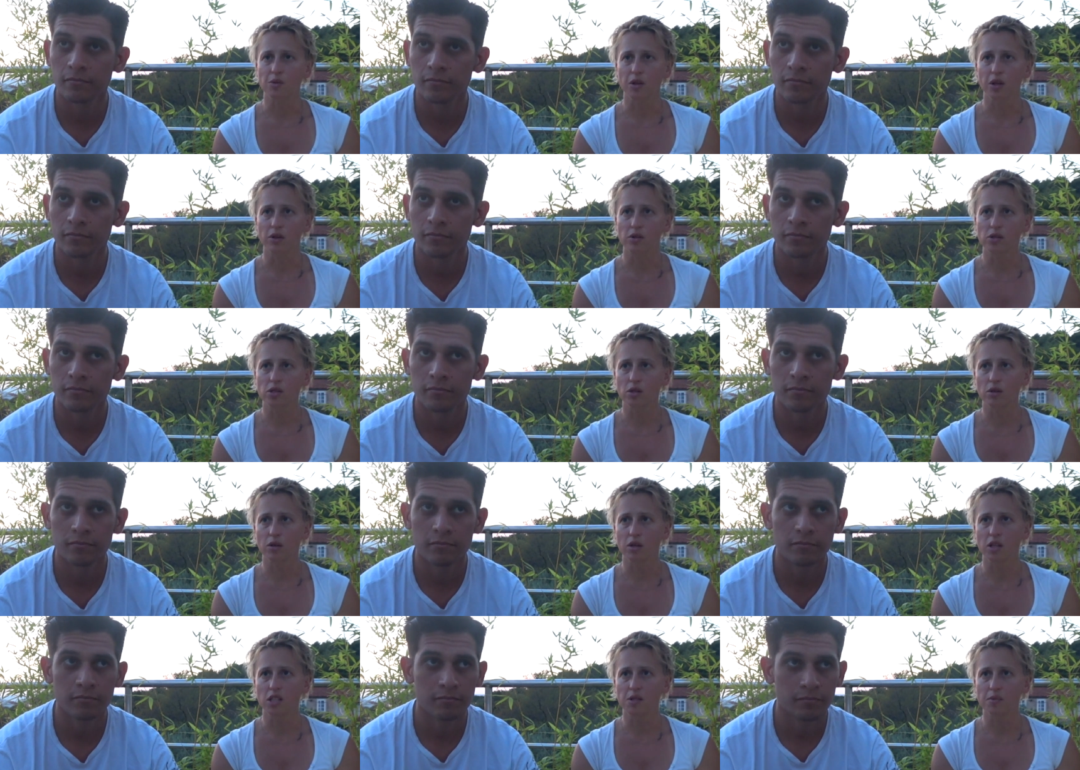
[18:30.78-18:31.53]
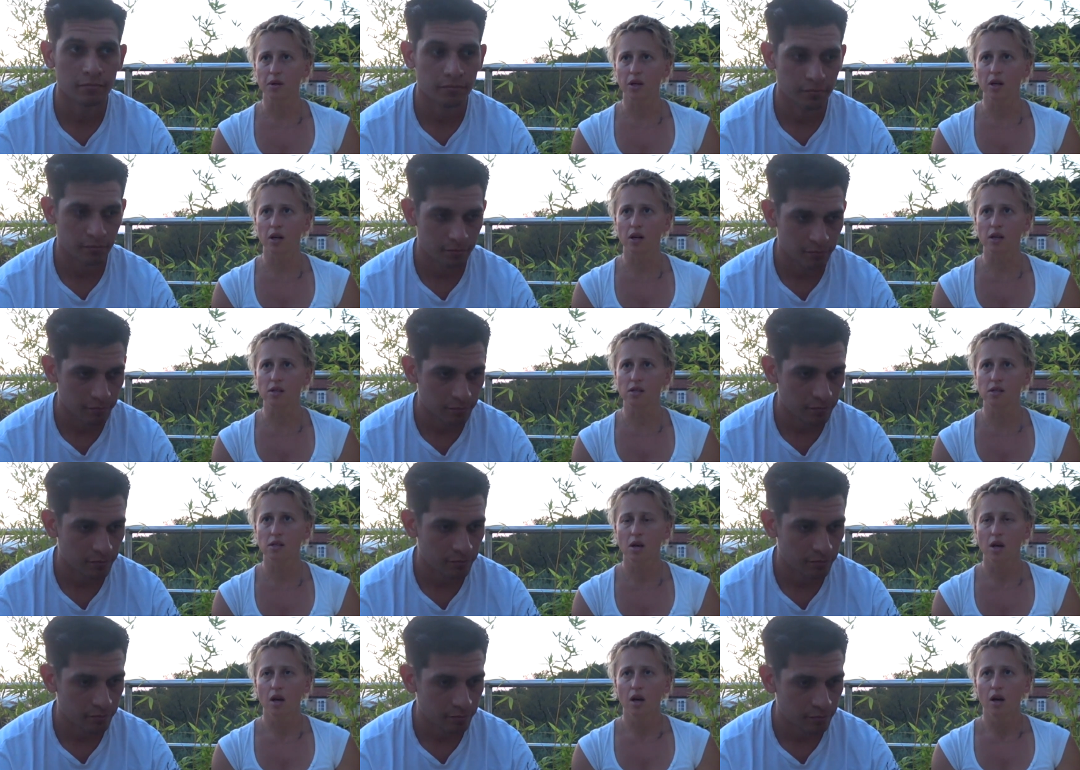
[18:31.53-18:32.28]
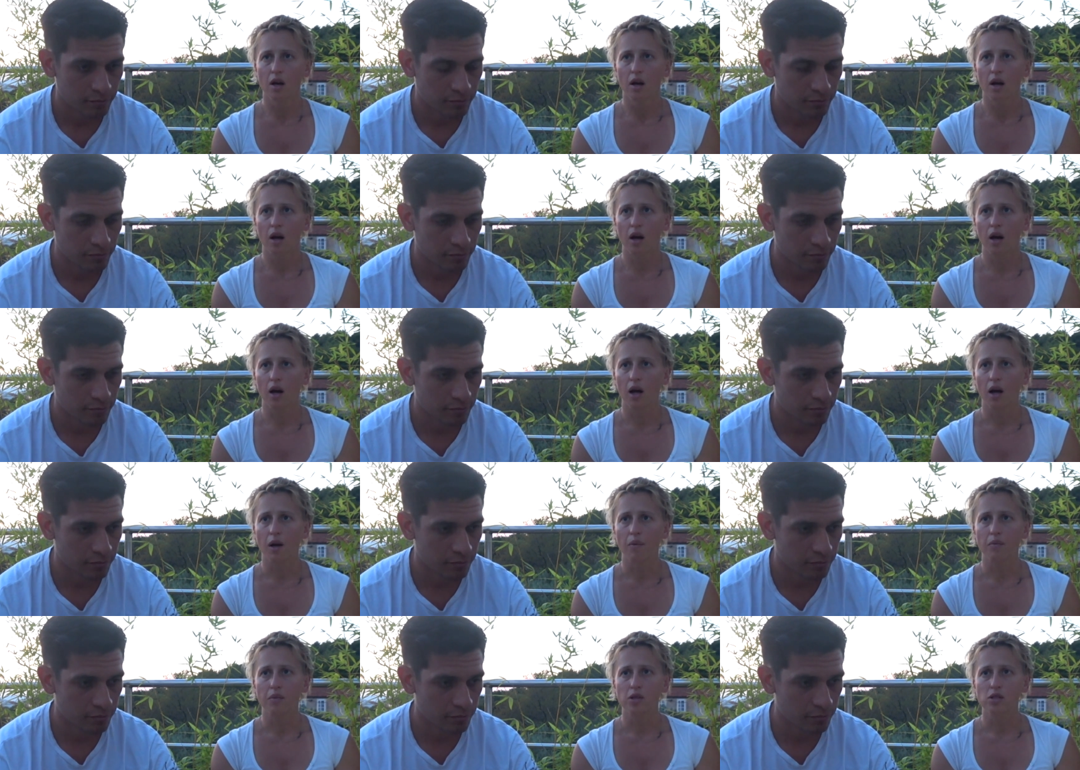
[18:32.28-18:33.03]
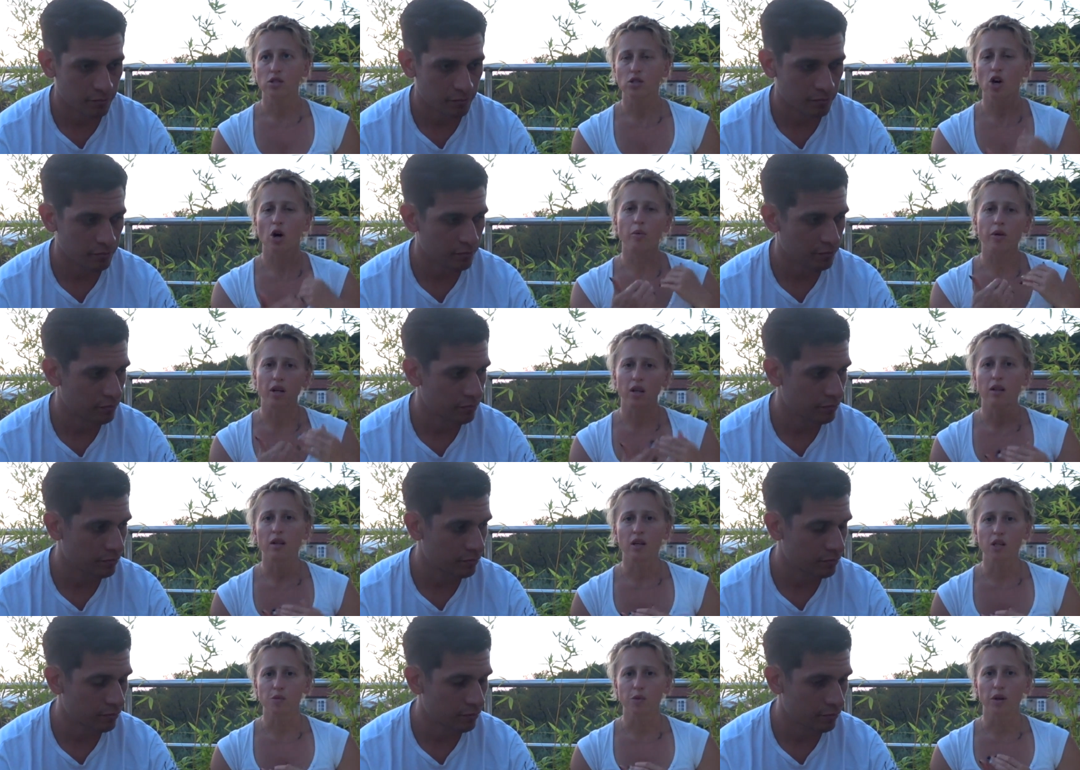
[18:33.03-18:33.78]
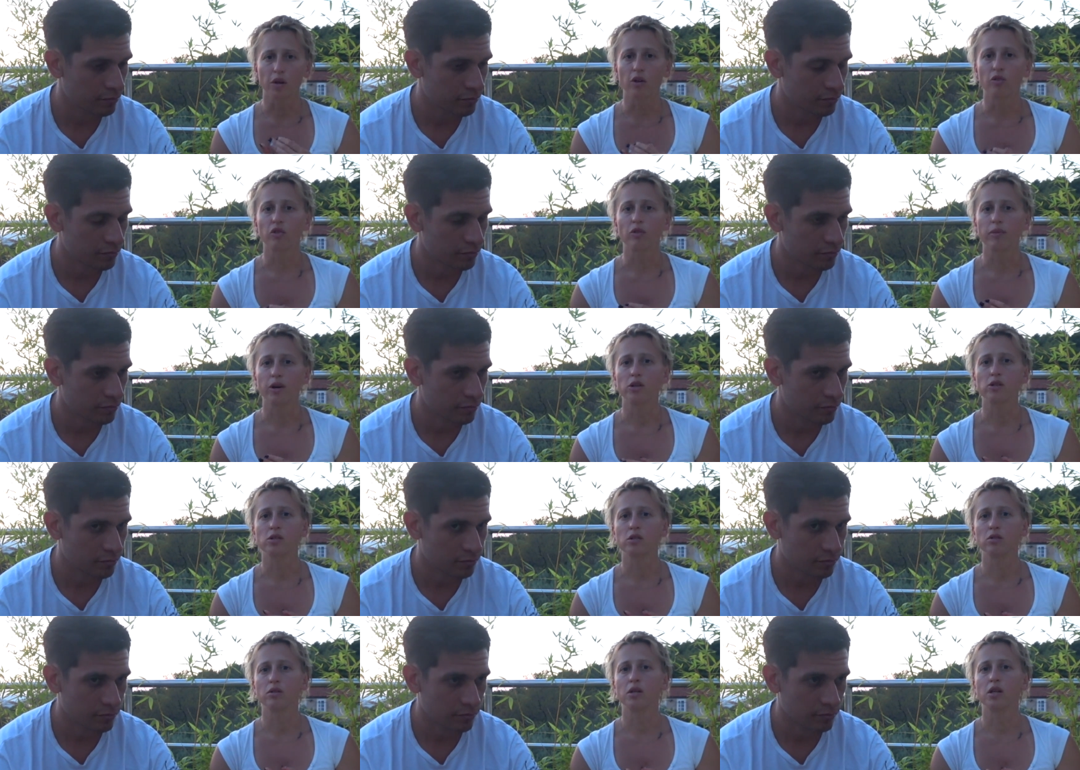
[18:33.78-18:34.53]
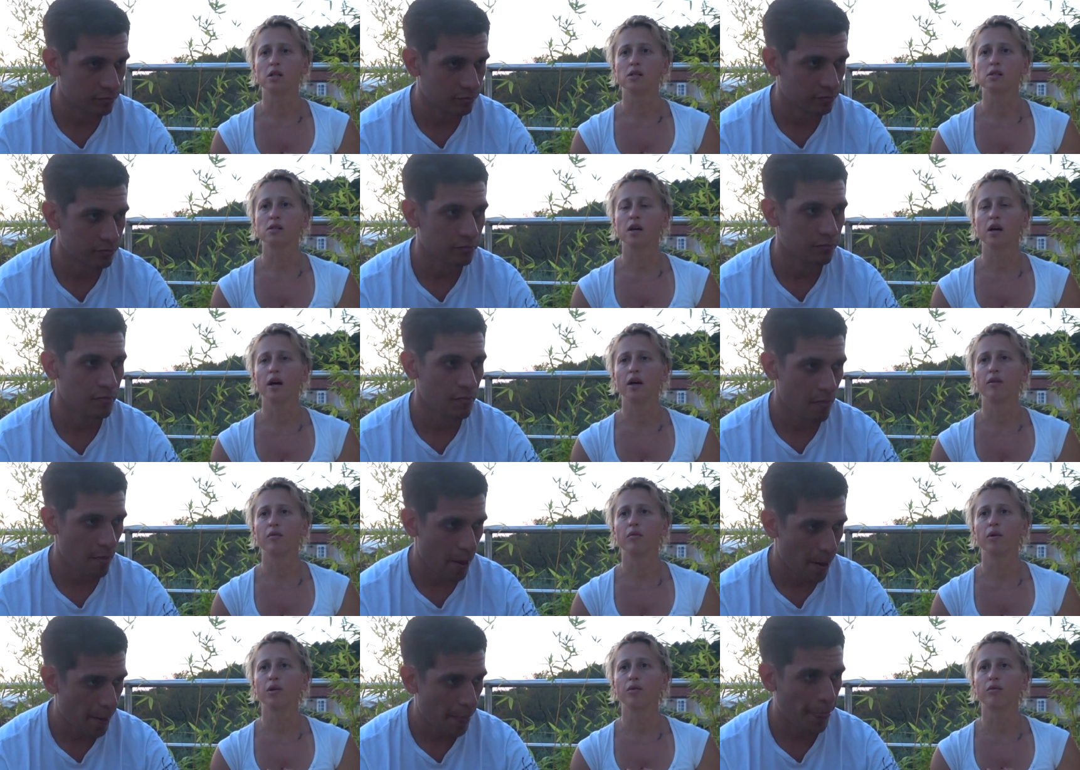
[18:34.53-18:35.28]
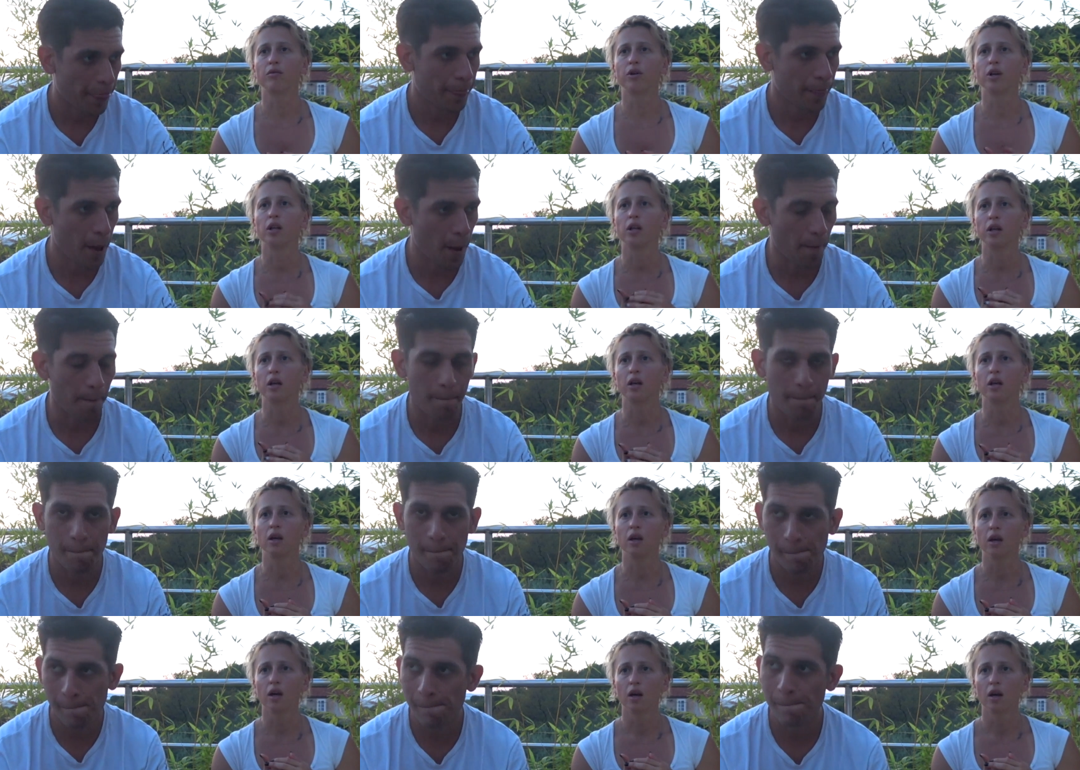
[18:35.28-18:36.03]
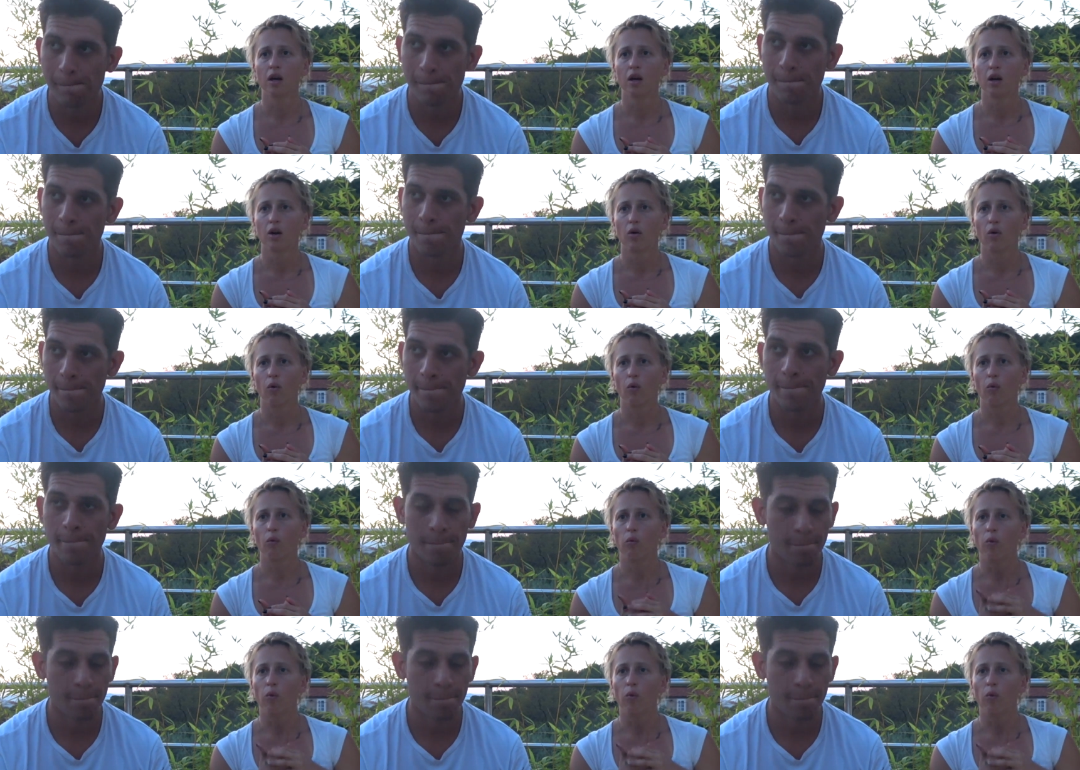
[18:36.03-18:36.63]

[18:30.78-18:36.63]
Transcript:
Speaker 1: with our students because um, so many things we learn from our students and we really yeah.